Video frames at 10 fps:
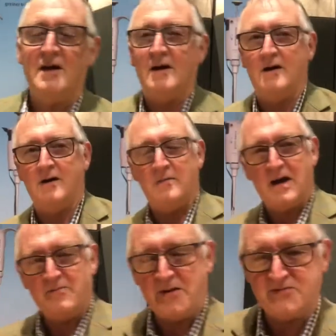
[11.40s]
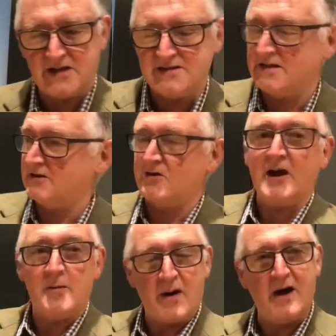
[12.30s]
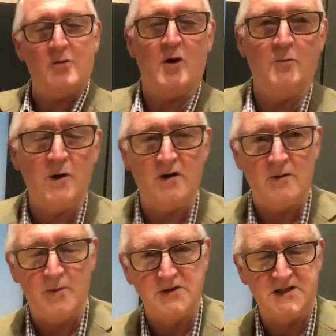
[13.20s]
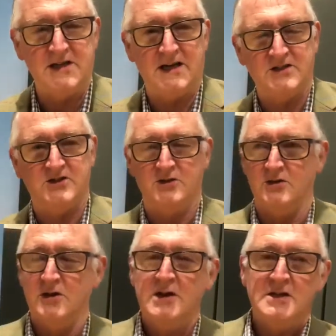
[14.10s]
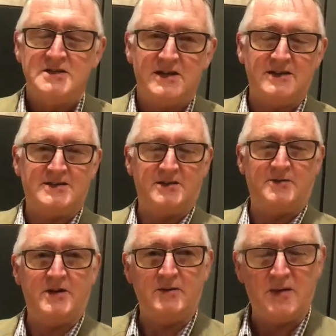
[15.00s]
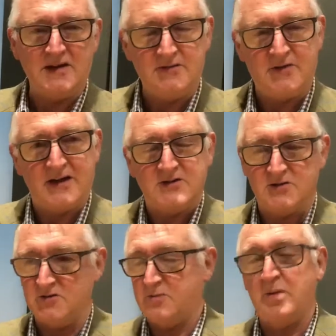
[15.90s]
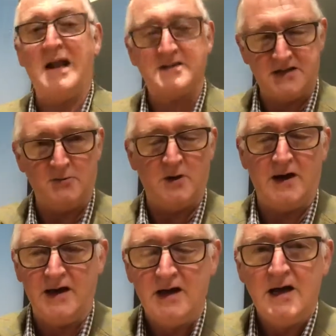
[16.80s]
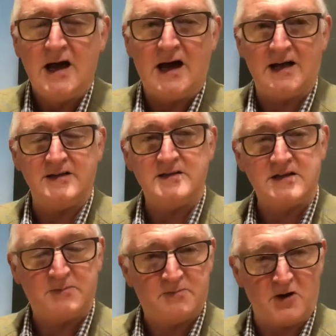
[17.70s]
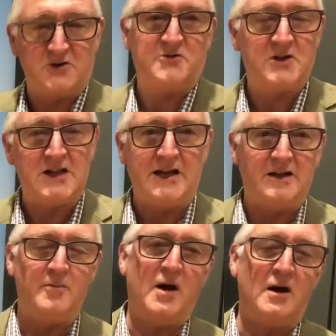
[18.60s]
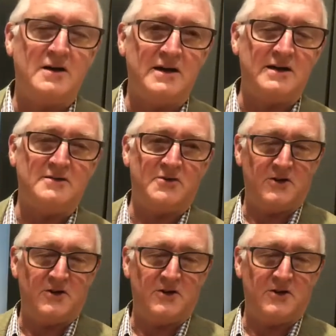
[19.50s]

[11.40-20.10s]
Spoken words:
Yeah, I'm representing Greiner. We're a multinational scientific manufacturer of plasticware and products for the clinical market,